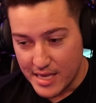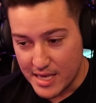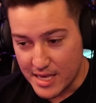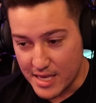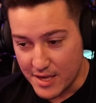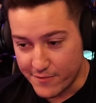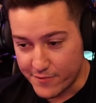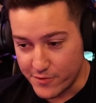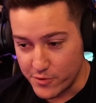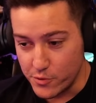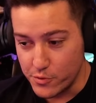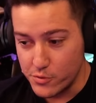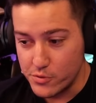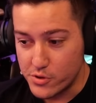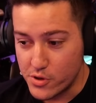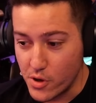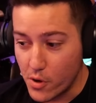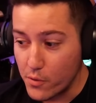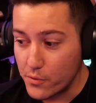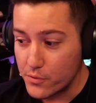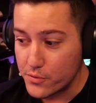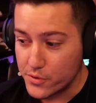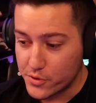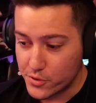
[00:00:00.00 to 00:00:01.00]
If you
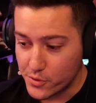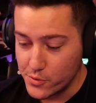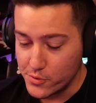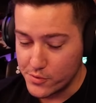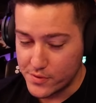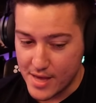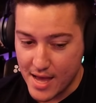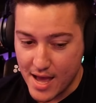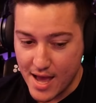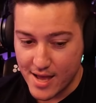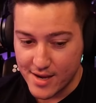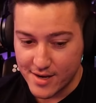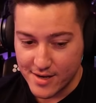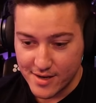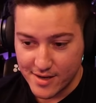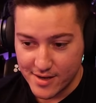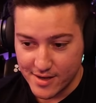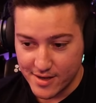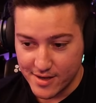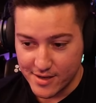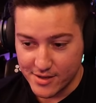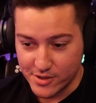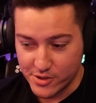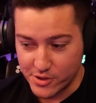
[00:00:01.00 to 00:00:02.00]
don't do that,
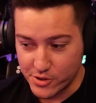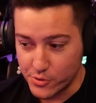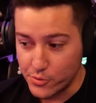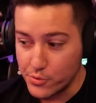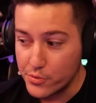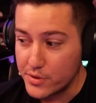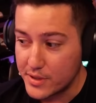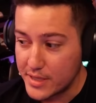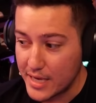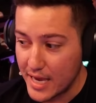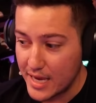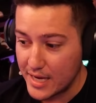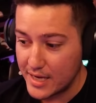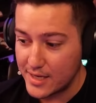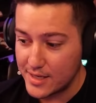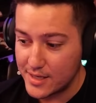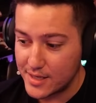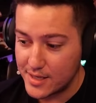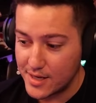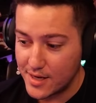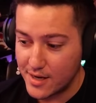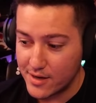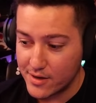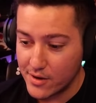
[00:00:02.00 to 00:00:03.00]
you
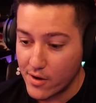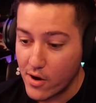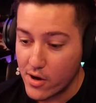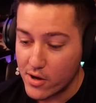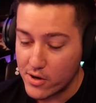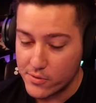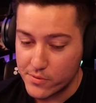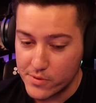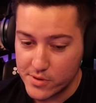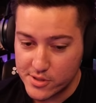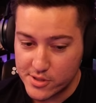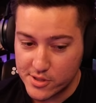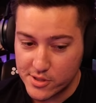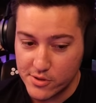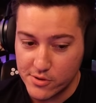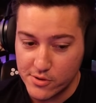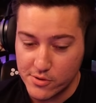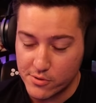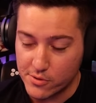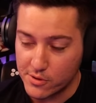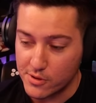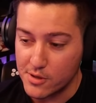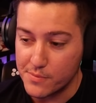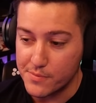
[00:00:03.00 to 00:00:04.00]
gain an auto or
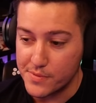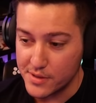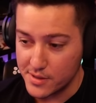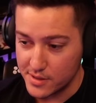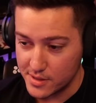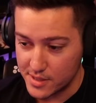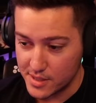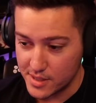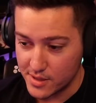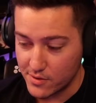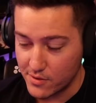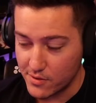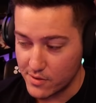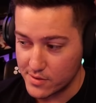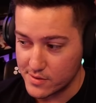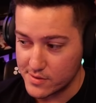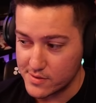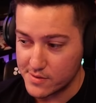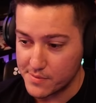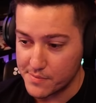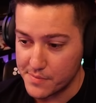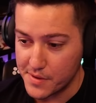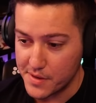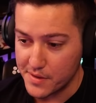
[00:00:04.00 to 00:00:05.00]
two or an ability on
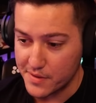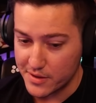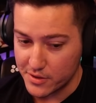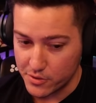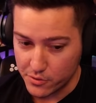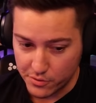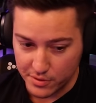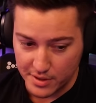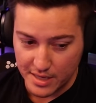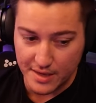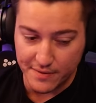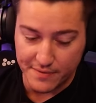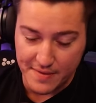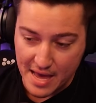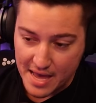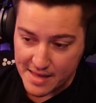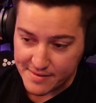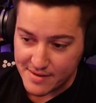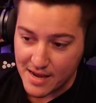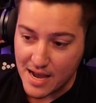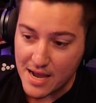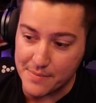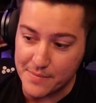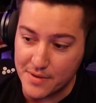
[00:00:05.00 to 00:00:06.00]
somebody. Like you gain
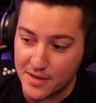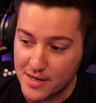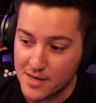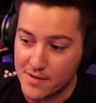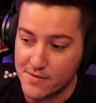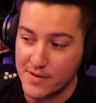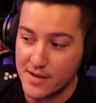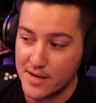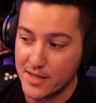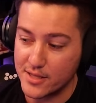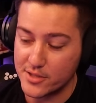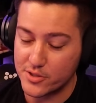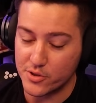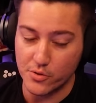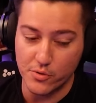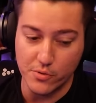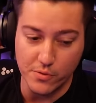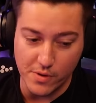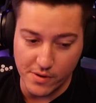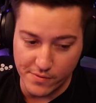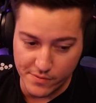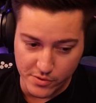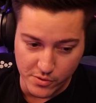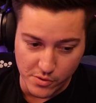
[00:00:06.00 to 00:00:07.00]
that timing advantage on
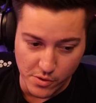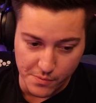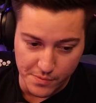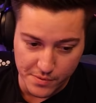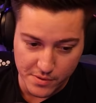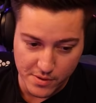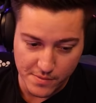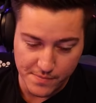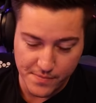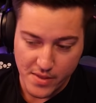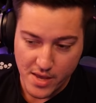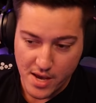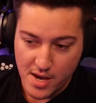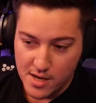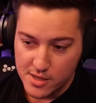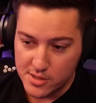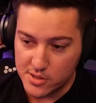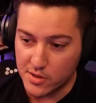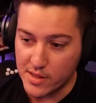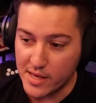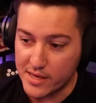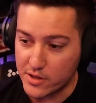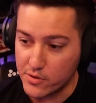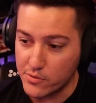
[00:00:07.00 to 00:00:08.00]
whoever you open on.
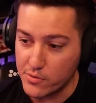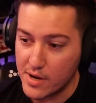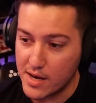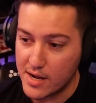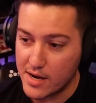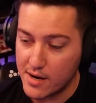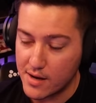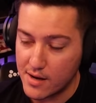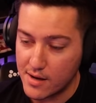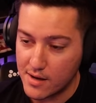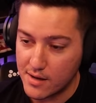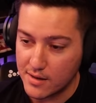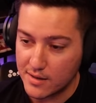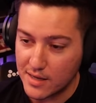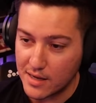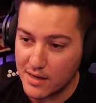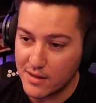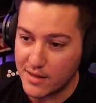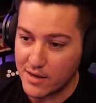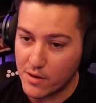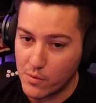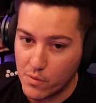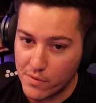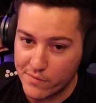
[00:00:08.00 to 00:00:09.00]
So like you had a kind of
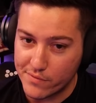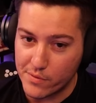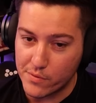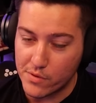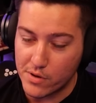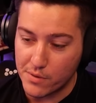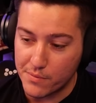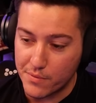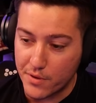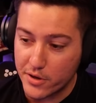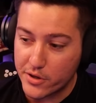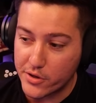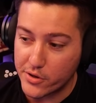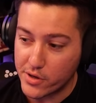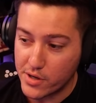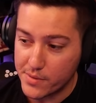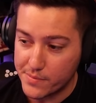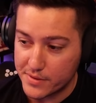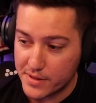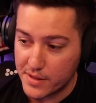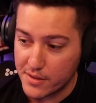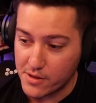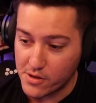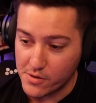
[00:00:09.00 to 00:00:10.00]
like a one v one on Mercury,
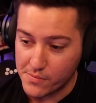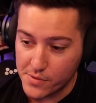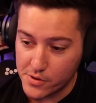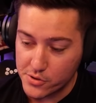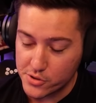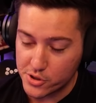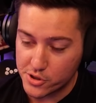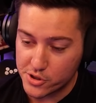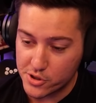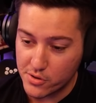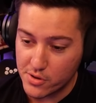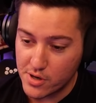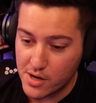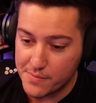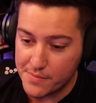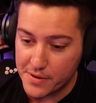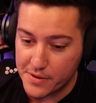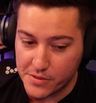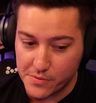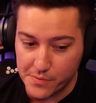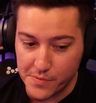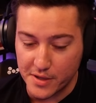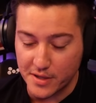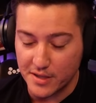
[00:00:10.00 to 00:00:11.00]
but then the Yemoja showed up
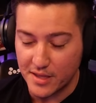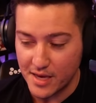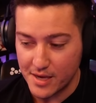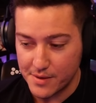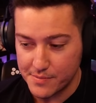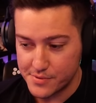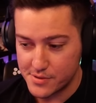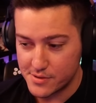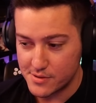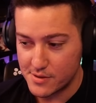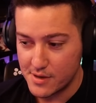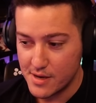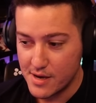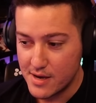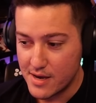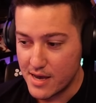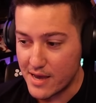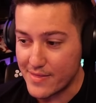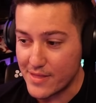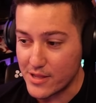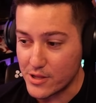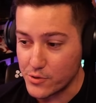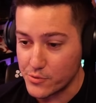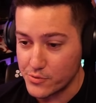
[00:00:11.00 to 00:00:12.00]
at the mid camps,
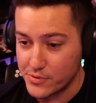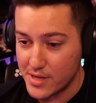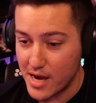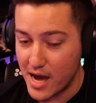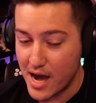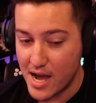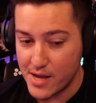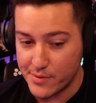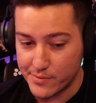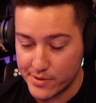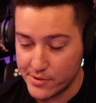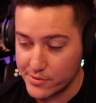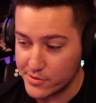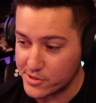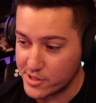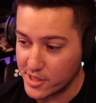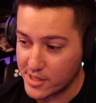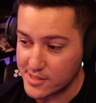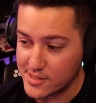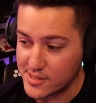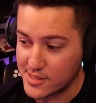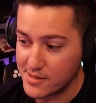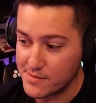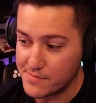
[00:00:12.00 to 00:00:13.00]
and then you died when you were
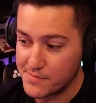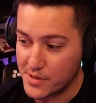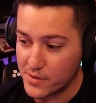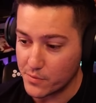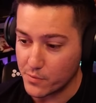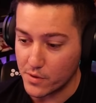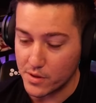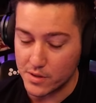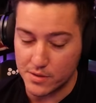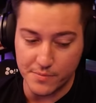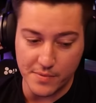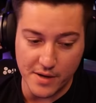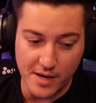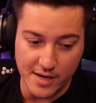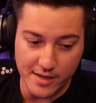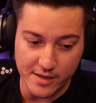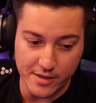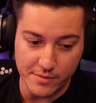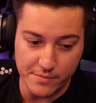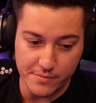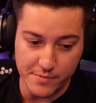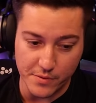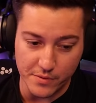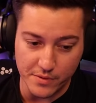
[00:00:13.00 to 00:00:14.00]
chasing him. He won behind
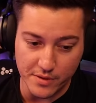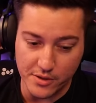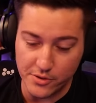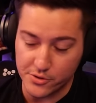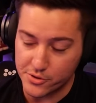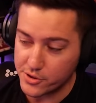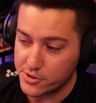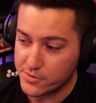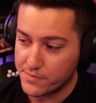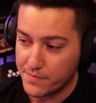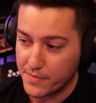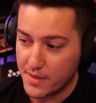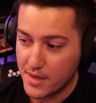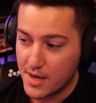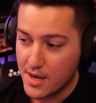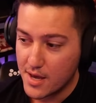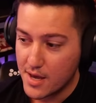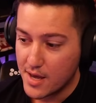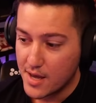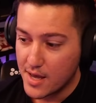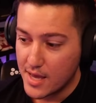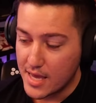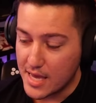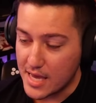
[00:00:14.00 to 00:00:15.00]
him and killed you
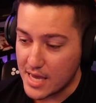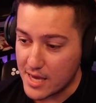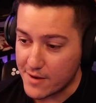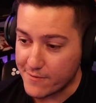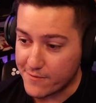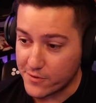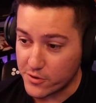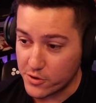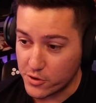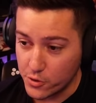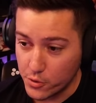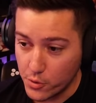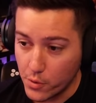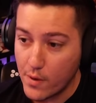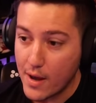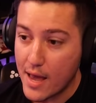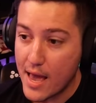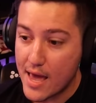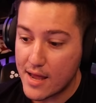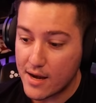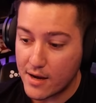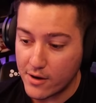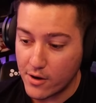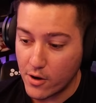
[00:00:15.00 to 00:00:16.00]
if you
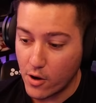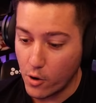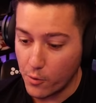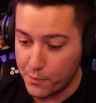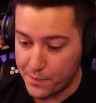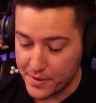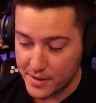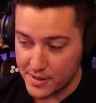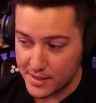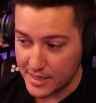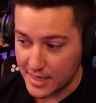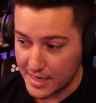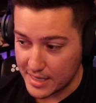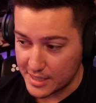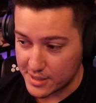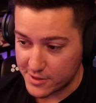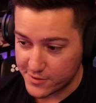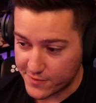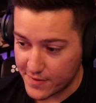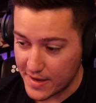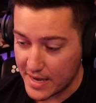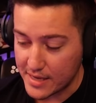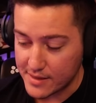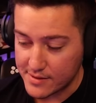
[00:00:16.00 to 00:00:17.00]
hadn't opened in his
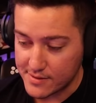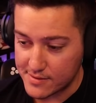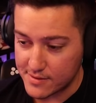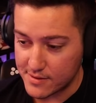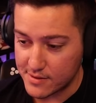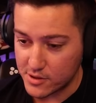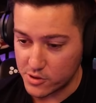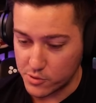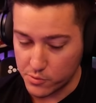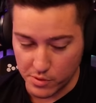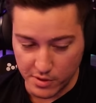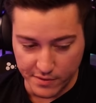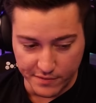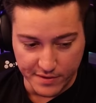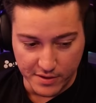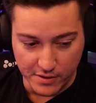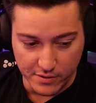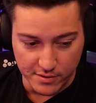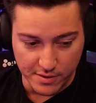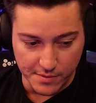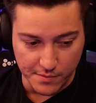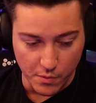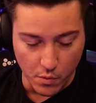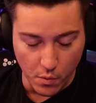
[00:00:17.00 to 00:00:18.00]
face, you would have
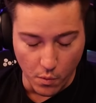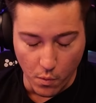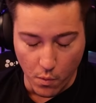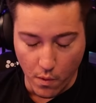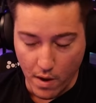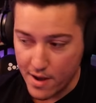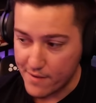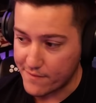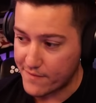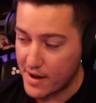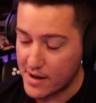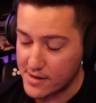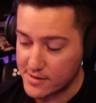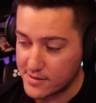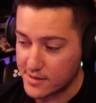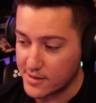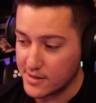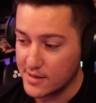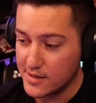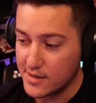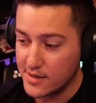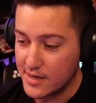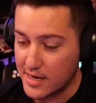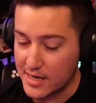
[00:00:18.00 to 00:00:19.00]
killed him way faster,
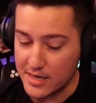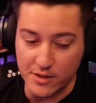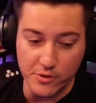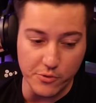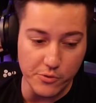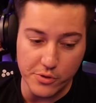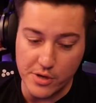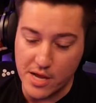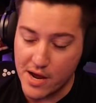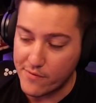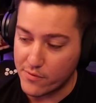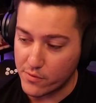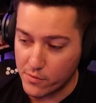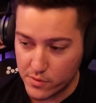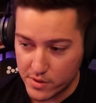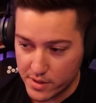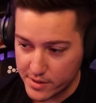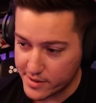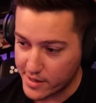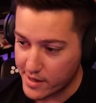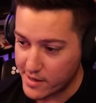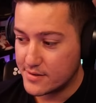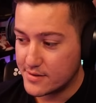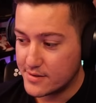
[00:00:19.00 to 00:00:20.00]
and you never would
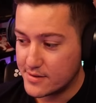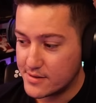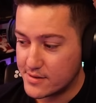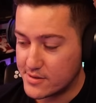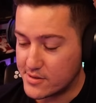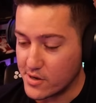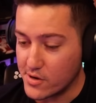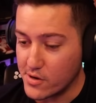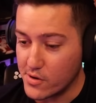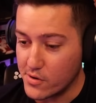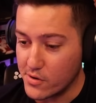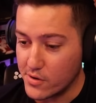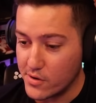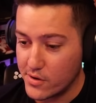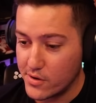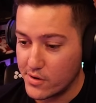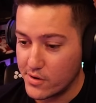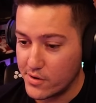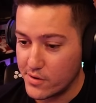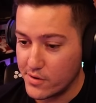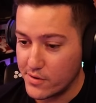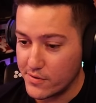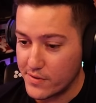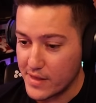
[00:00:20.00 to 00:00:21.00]
have died. So
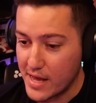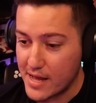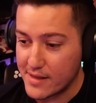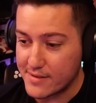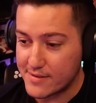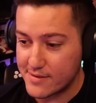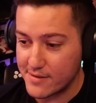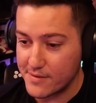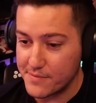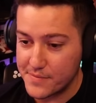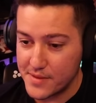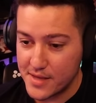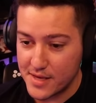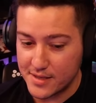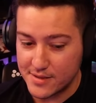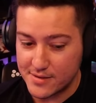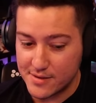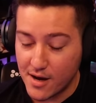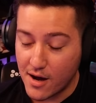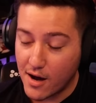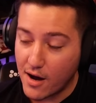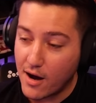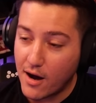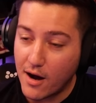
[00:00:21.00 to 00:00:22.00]
that's something
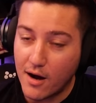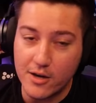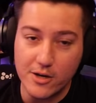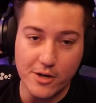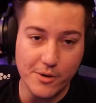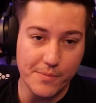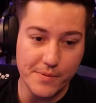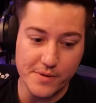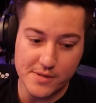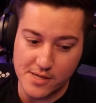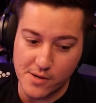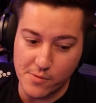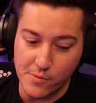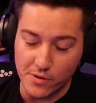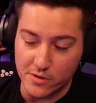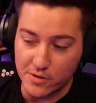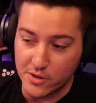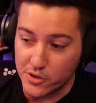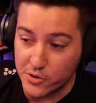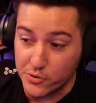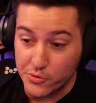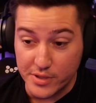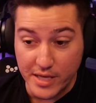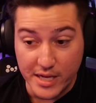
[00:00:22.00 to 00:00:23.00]
to 100% work
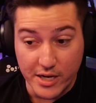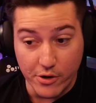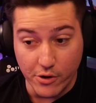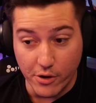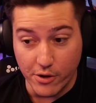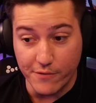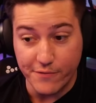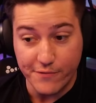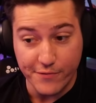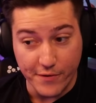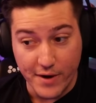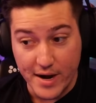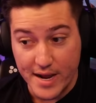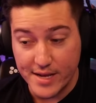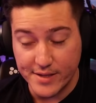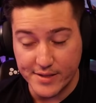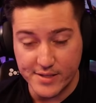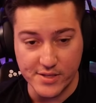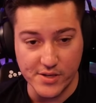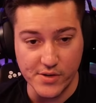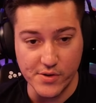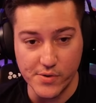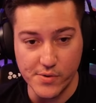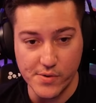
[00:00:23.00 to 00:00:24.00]
on. You did it on Freya
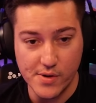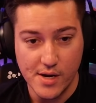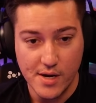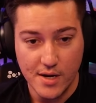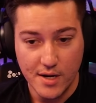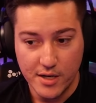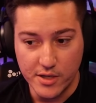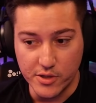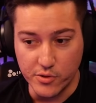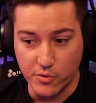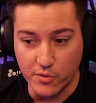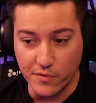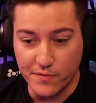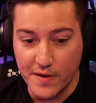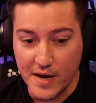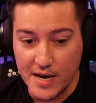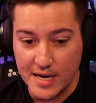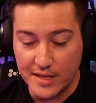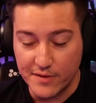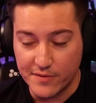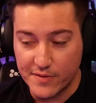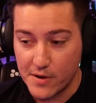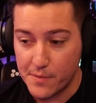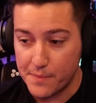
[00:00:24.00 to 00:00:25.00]
too. You were
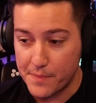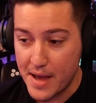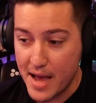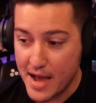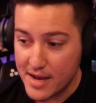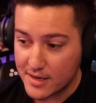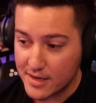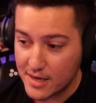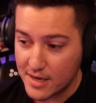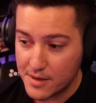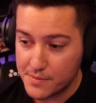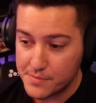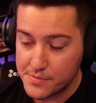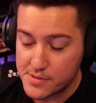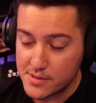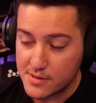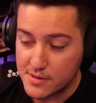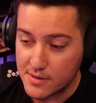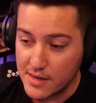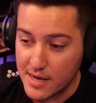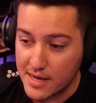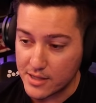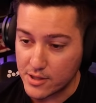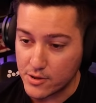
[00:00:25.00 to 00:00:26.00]
fighting at their bad camps,
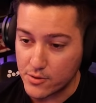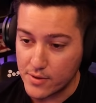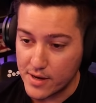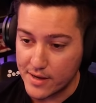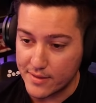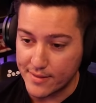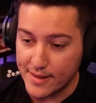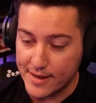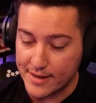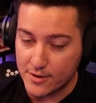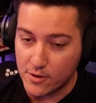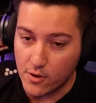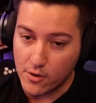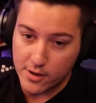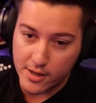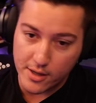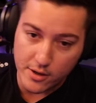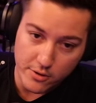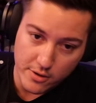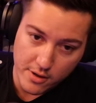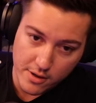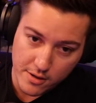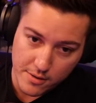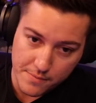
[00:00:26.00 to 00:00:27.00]
and you had like gone in
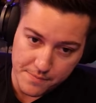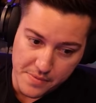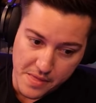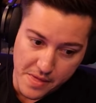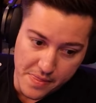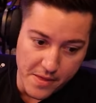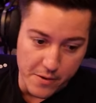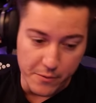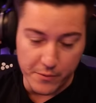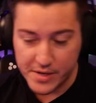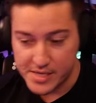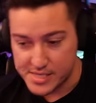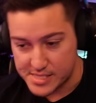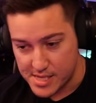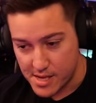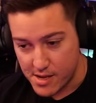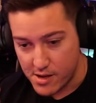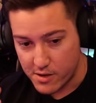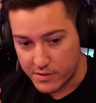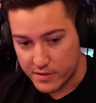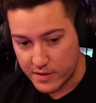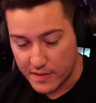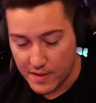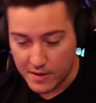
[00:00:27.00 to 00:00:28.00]
on them, and then re
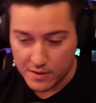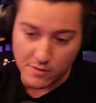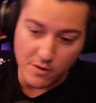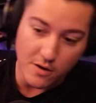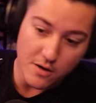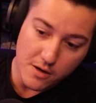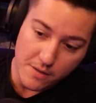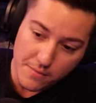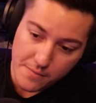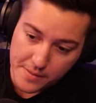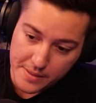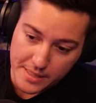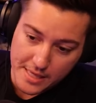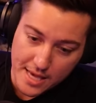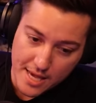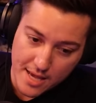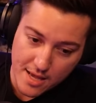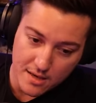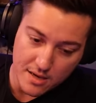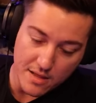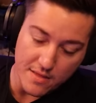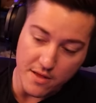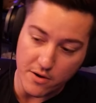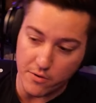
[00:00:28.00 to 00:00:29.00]
and then gone on them
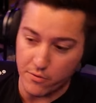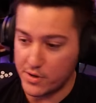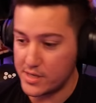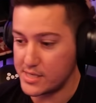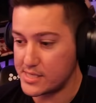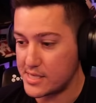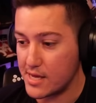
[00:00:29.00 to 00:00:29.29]
again, and then re